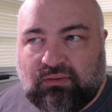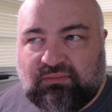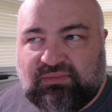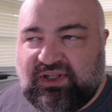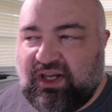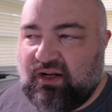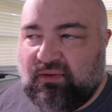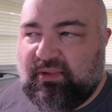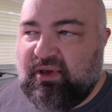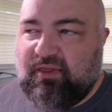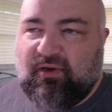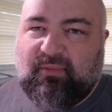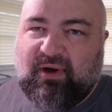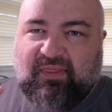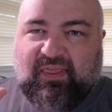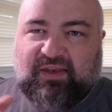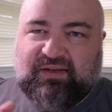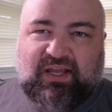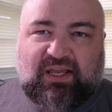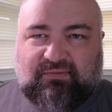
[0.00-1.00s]
Yeah, it'll be there by
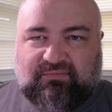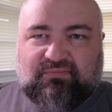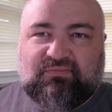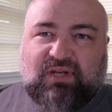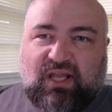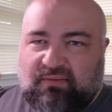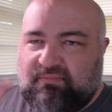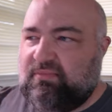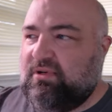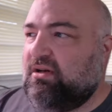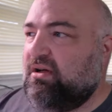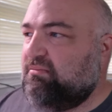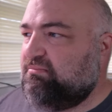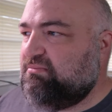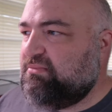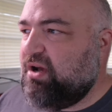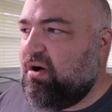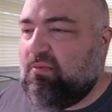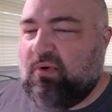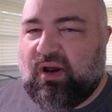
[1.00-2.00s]
that date. Yep, yeah, nope,
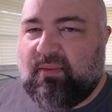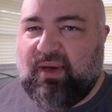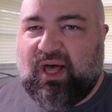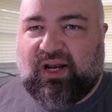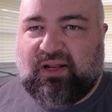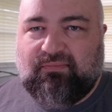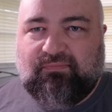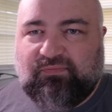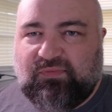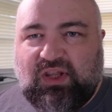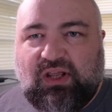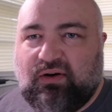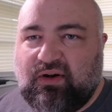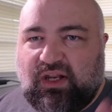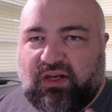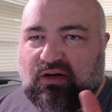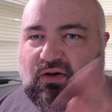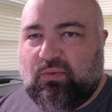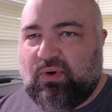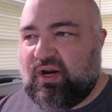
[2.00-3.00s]
don't worry about it. You don't
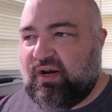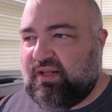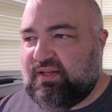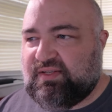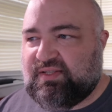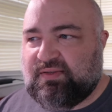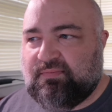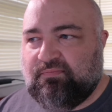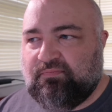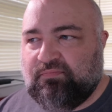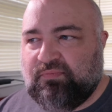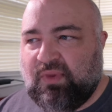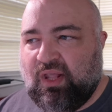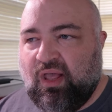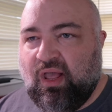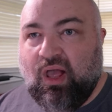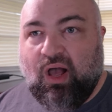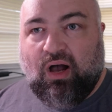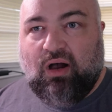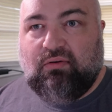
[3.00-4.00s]
need to know where it is.
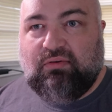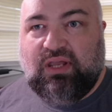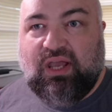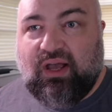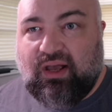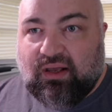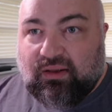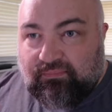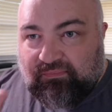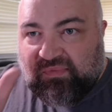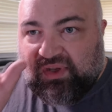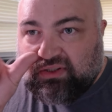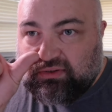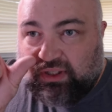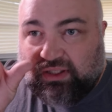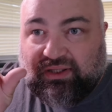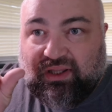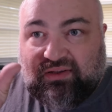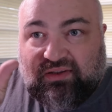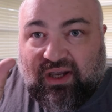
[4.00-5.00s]
Oh yeah,
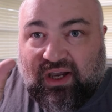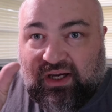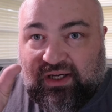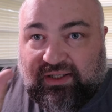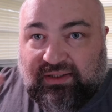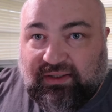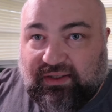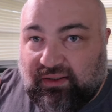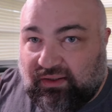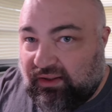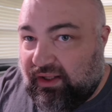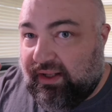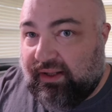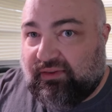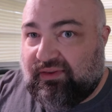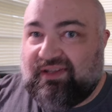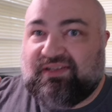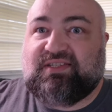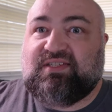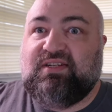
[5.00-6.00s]
click the tiny little
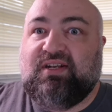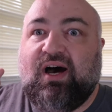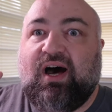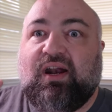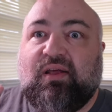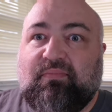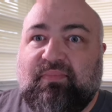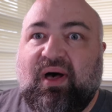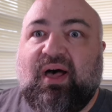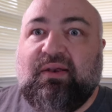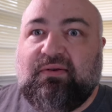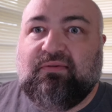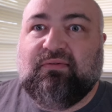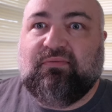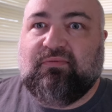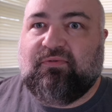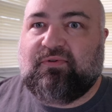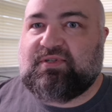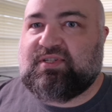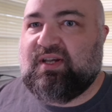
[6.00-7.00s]
link that's not a button
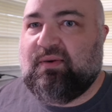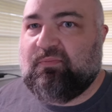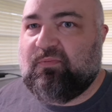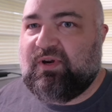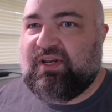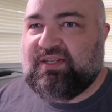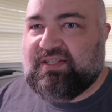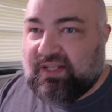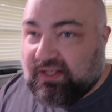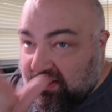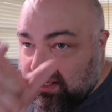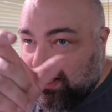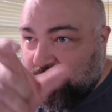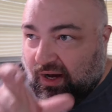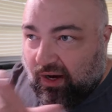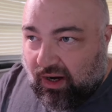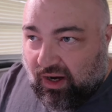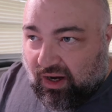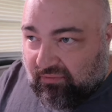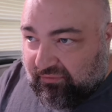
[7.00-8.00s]
for some reason,
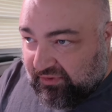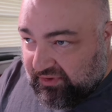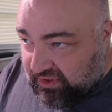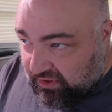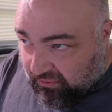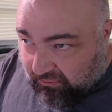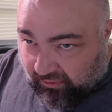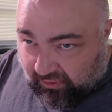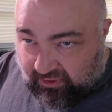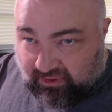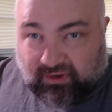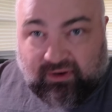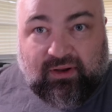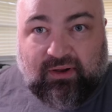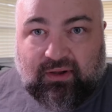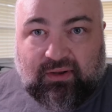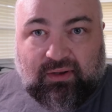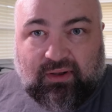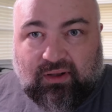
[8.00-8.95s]
off in the corner,